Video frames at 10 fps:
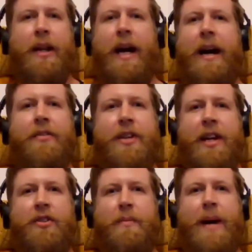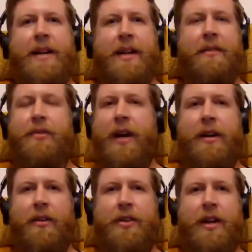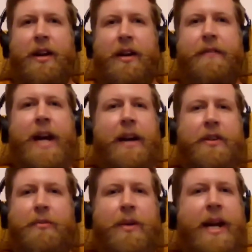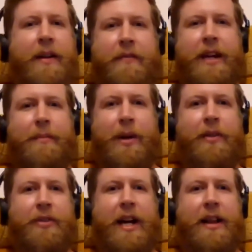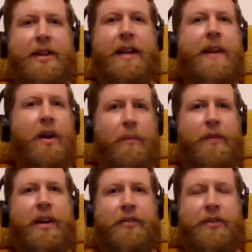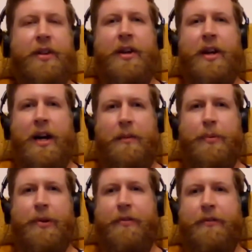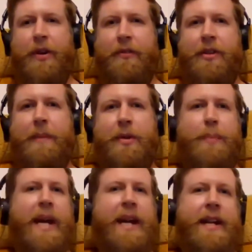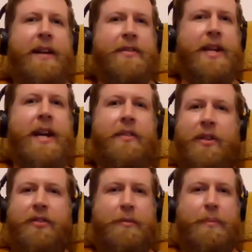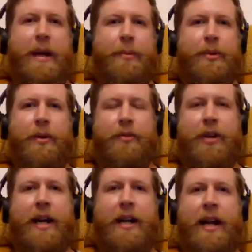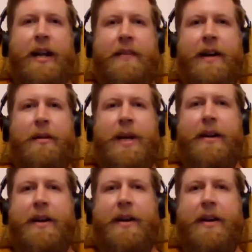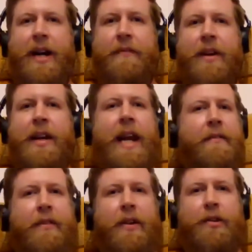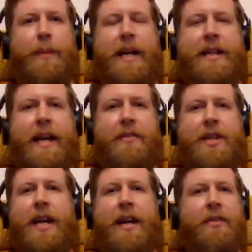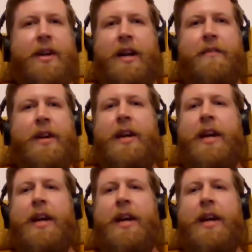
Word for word: lasting and dramatic psychological effects can reconfigure personality. And the obvious um, proof of concept is PTSD. So some people call psychedelic therapy a kind of inverse PTSD. It's a kind of